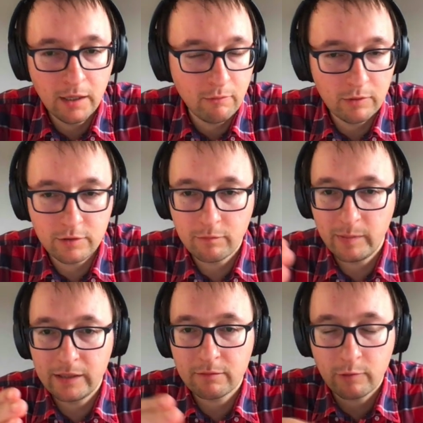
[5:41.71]
Once you've
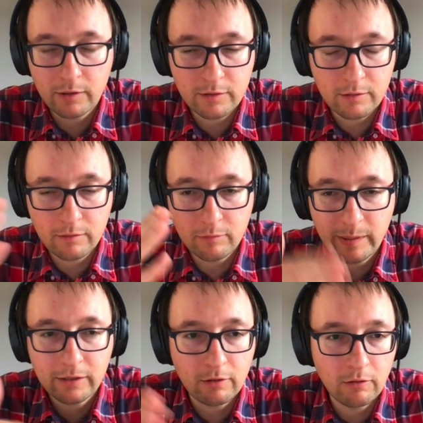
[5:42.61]
placed, when you
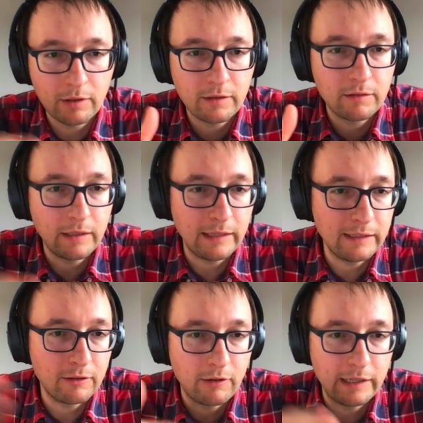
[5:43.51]
picked your order and
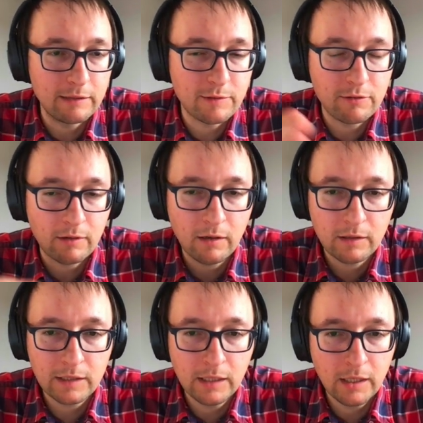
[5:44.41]
added your items to the cart,